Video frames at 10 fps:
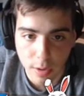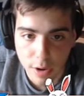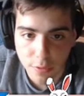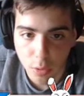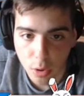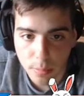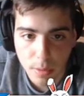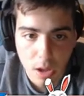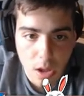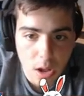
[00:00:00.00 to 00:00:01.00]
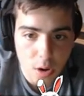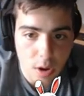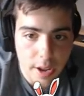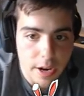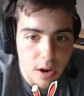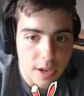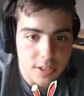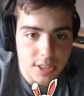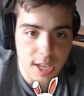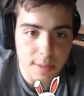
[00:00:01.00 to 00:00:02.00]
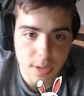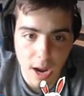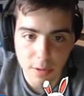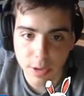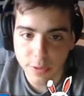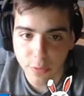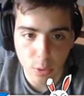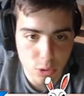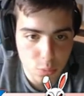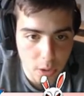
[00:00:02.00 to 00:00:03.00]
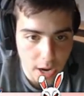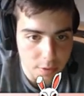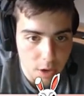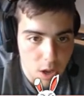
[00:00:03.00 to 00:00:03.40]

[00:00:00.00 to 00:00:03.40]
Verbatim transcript: right for them. Right here, I skipped, I reinforced, whatever.